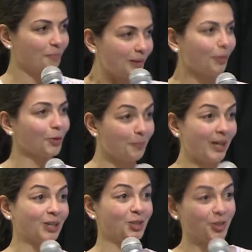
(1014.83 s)
people are
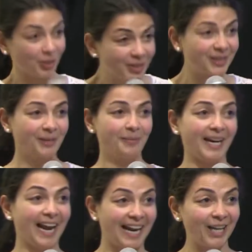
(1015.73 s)
being jerks to me
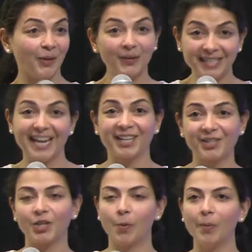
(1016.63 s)
and I can only take
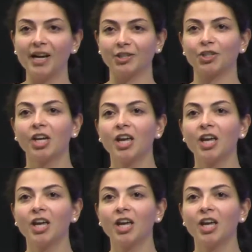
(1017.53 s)
so much.